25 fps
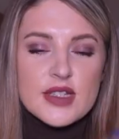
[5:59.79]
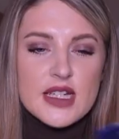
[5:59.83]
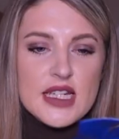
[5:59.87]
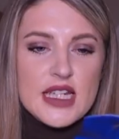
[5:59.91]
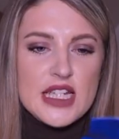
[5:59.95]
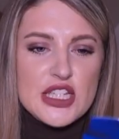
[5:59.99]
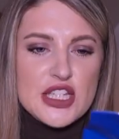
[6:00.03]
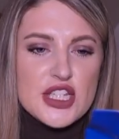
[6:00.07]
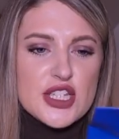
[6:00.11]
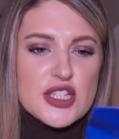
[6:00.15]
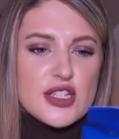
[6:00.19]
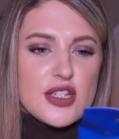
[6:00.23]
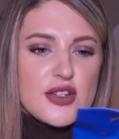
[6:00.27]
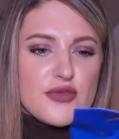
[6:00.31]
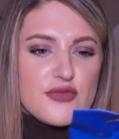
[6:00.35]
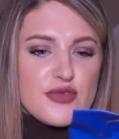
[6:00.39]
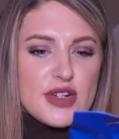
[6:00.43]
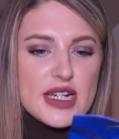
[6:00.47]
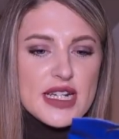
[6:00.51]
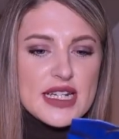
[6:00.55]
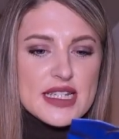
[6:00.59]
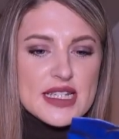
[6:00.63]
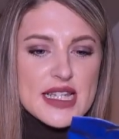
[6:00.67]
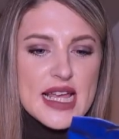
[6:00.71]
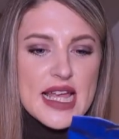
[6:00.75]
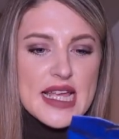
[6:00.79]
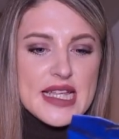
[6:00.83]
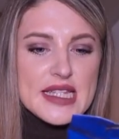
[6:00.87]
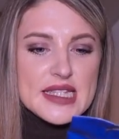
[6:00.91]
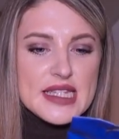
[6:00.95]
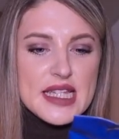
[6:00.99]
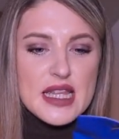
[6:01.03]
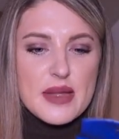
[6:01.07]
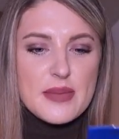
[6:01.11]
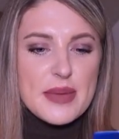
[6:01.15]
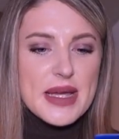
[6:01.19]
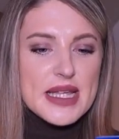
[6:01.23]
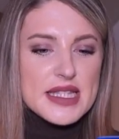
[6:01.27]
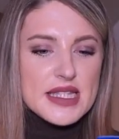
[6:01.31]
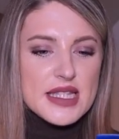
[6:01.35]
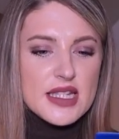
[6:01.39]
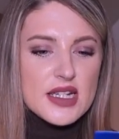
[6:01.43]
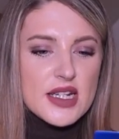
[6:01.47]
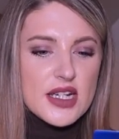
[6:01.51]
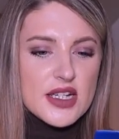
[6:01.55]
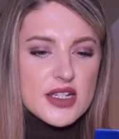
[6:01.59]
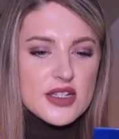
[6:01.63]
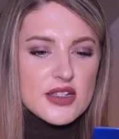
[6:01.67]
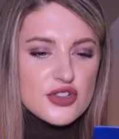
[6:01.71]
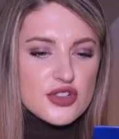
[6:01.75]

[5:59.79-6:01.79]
They just look really tasty. They're basically like